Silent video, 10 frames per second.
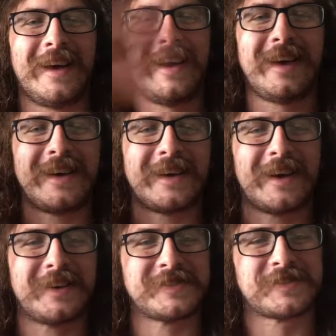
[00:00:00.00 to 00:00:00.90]
Hey
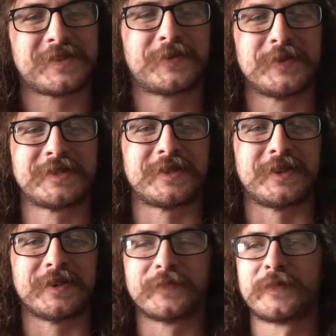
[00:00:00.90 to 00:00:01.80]
guys, Chris
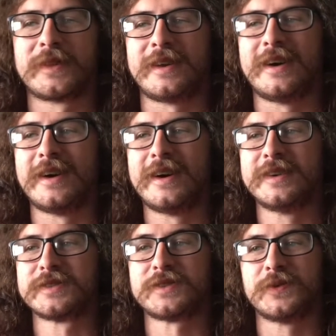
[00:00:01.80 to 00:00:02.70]
here.
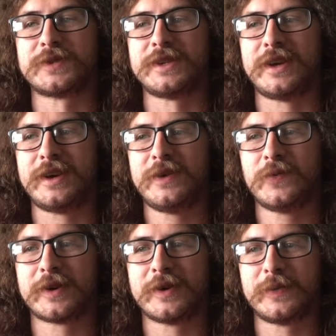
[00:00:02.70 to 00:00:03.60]
So today
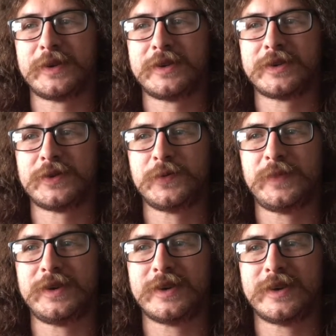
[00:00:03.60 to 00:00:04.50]
we're going to
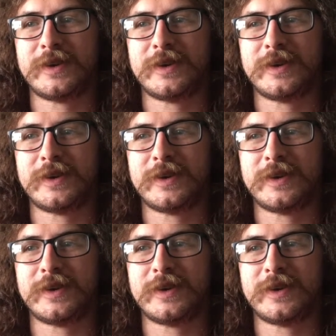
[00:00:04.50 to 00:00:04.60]
be